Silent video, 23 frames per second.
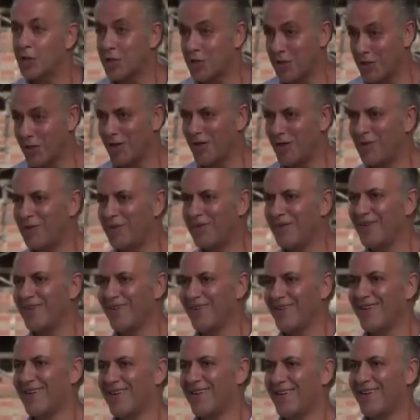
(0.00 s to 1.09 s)
His job?
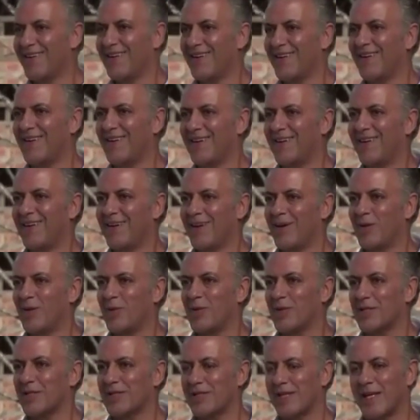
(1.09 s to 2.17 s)

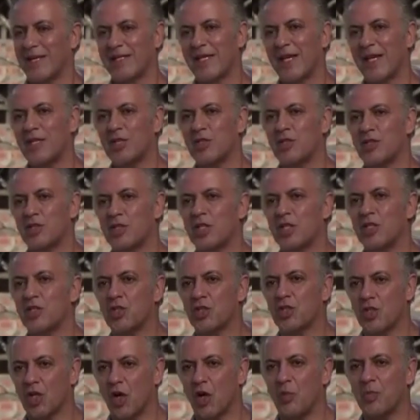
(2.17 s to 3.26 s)
Well, so that's how you do your
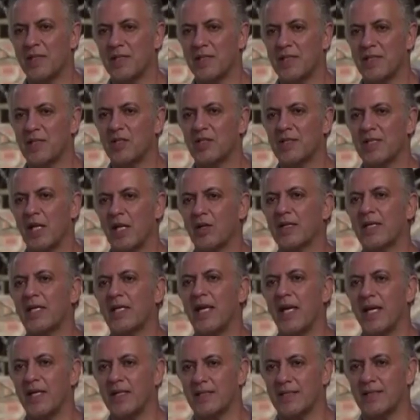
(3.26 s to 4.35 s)
job, is it? You tell
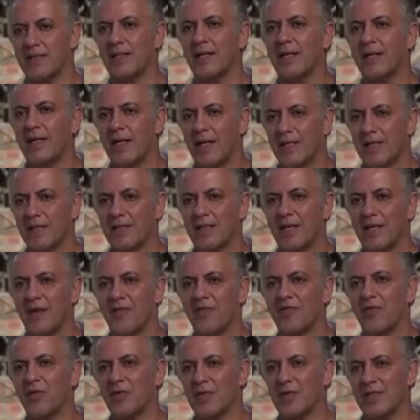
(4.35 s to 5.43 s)
kids it's their
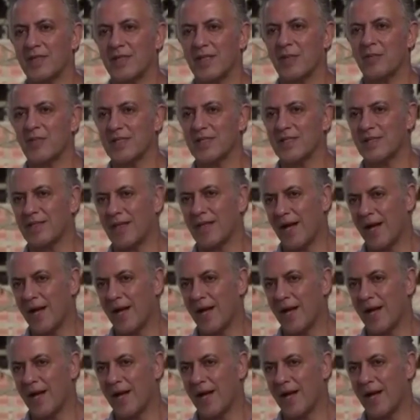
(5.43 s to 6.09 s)
fault that someone's